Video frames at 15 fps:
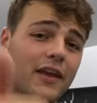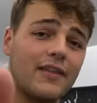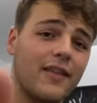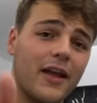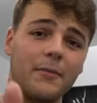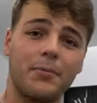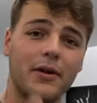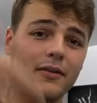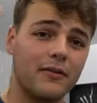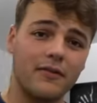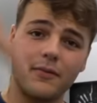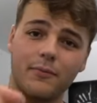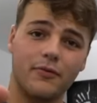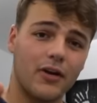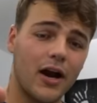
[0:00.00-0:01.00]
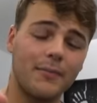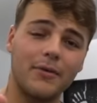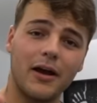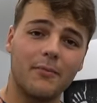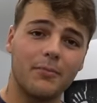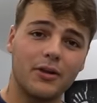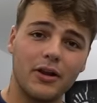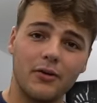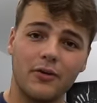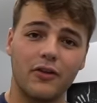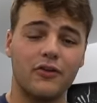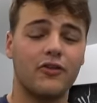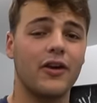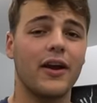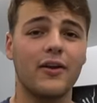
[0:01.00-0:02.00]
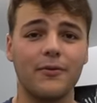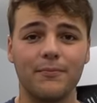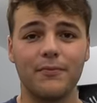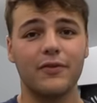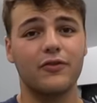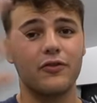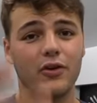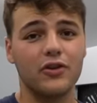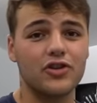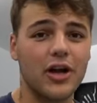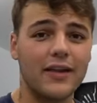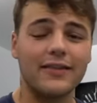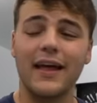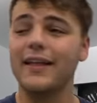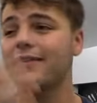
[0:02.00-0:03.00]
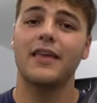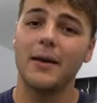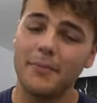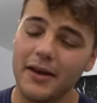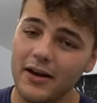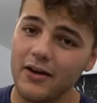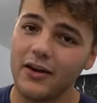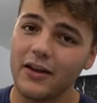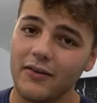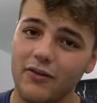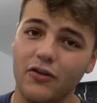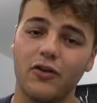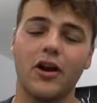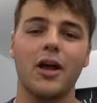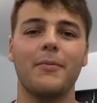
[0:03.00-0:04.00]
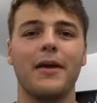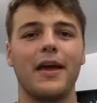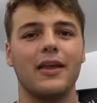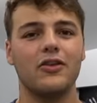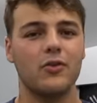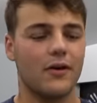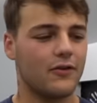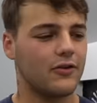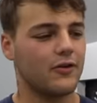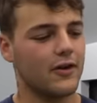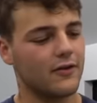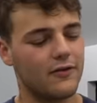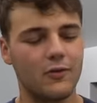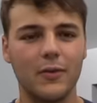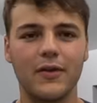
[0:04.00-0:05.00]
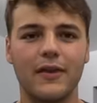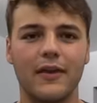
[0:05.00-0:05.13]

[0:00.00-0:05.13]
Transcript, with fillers: hit the like button, subscribe down below to the channel, screenshot that, send me it on Instagram, and you have a chance to win